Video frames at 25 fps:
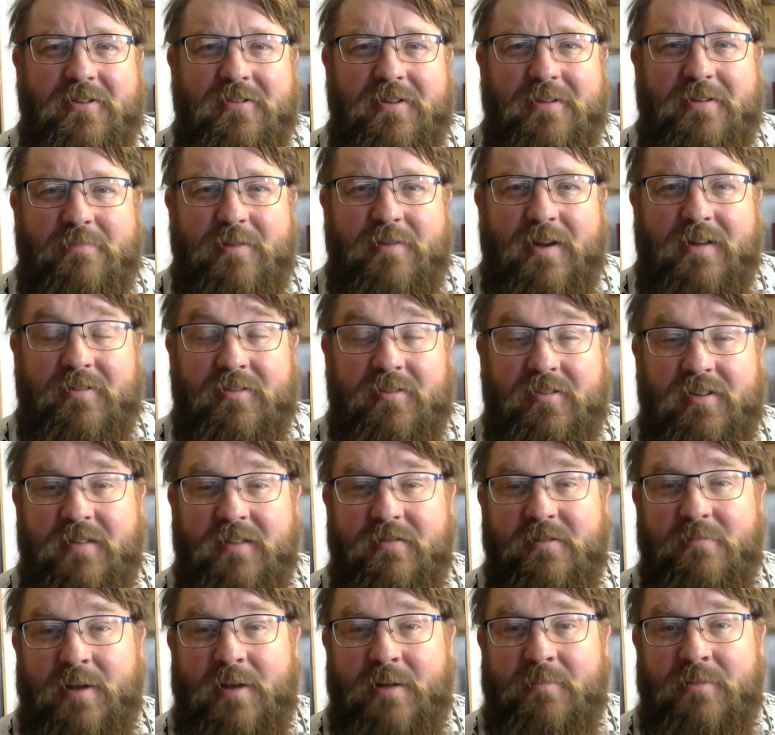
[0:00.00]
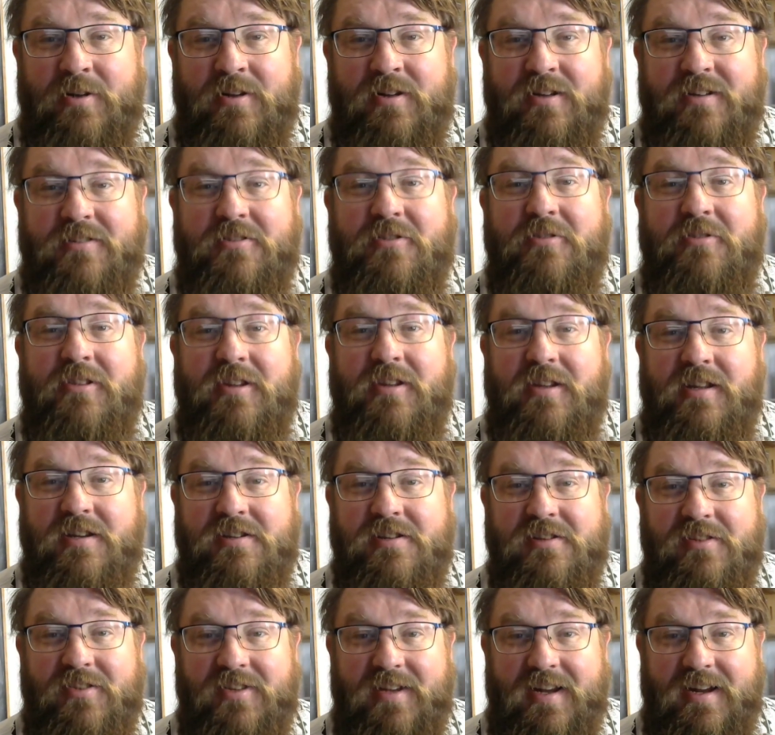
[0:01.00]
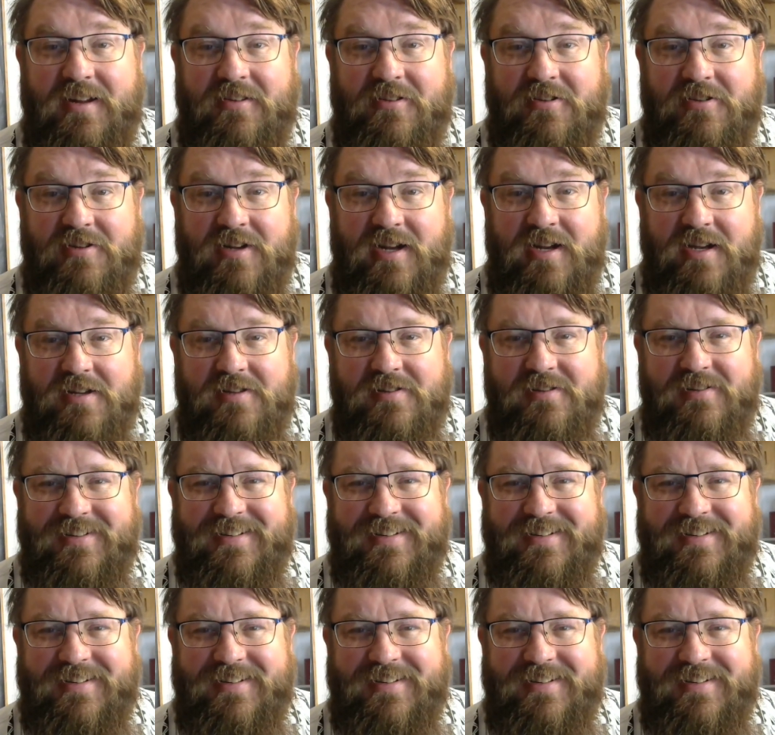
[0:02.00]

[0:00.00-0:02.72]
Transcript: eat breakfast. Give your mom a hug. Do the dishes. Take out the trash.